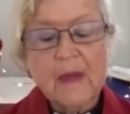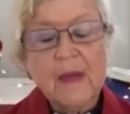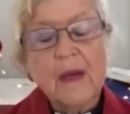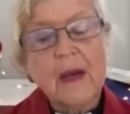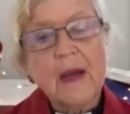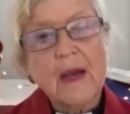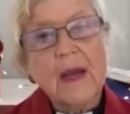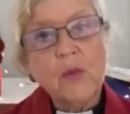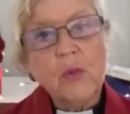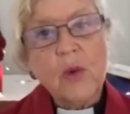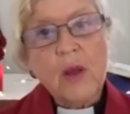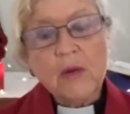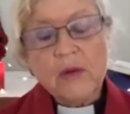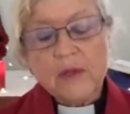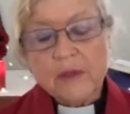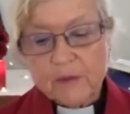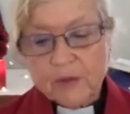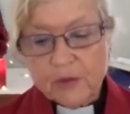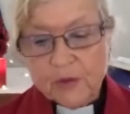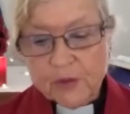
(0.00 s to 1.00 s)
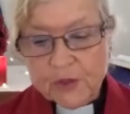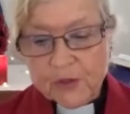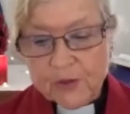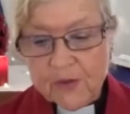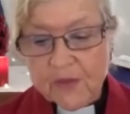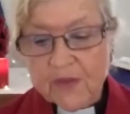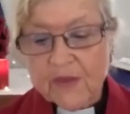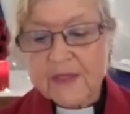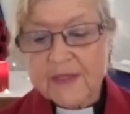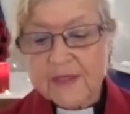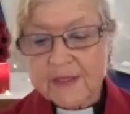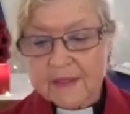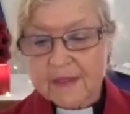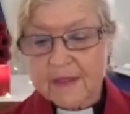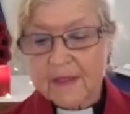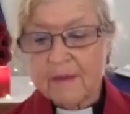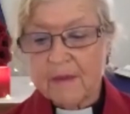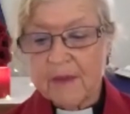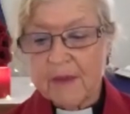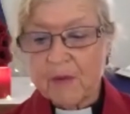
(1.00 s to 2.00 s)
I welcome you to this
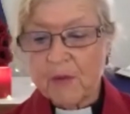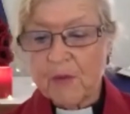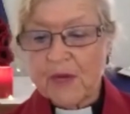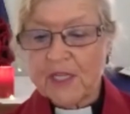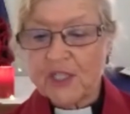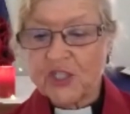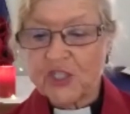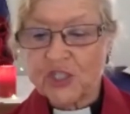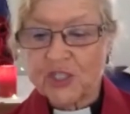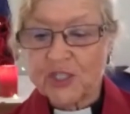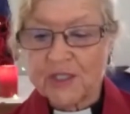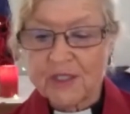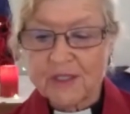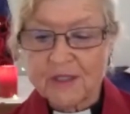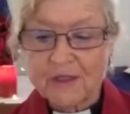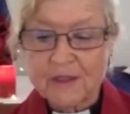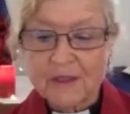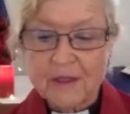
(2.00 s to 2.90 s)
commemoration,